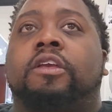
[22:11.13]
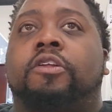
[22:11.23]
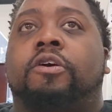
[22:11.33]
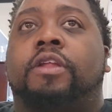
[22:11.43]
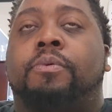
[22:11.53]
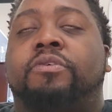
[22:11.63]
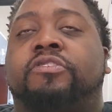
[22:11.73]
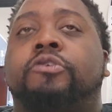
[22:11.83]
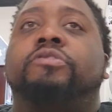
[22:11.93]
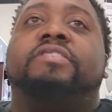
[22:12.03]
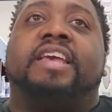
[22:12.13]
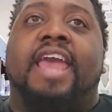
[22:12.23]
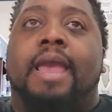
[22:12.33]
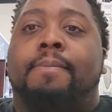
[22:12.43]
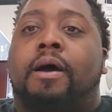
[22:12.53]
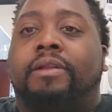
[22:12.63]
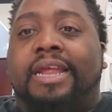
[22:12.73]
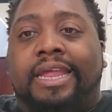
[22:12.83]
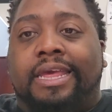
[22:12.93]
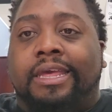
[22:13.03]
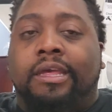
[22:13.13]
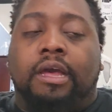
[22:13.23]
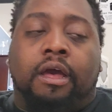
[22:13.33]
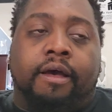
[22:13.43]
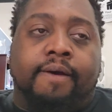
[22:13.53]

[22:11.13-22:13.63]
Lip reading: you know, there was news that came out that he